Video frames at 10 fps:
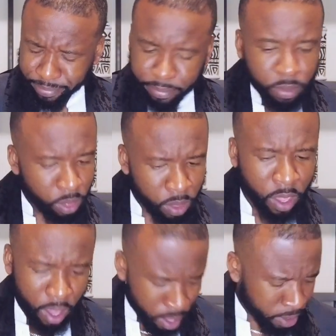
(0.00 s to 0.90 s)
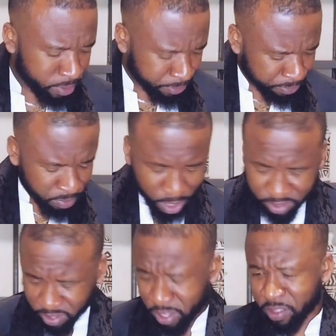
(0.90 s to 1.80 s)
yeah, it's
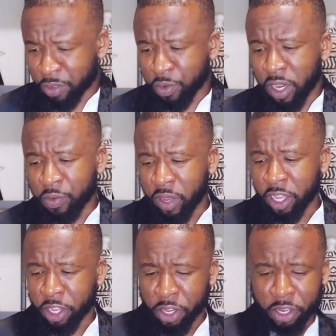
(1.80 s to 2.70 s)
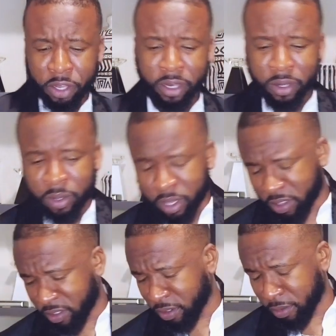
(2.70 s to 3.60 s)
it's a really really good cologne. It's
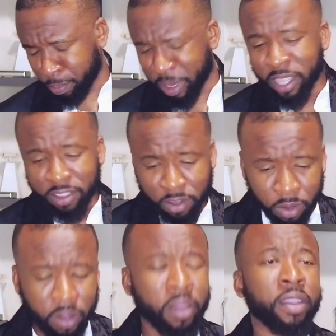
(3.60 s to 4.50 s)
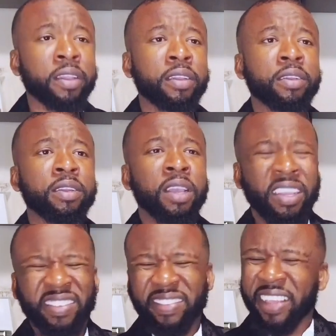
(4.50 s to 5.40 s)
benzoin,
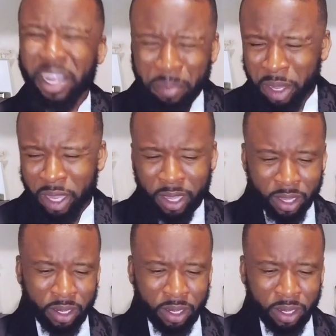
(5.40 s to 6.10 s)
cinnamon.